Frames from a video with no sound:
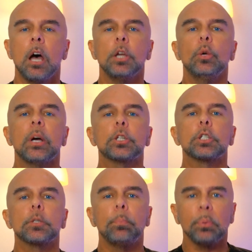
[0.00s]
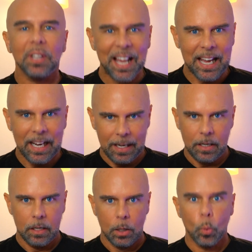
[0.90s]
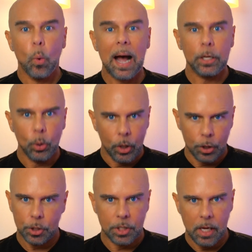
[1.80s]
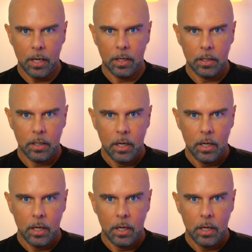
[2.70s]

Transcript: You explain why you understand.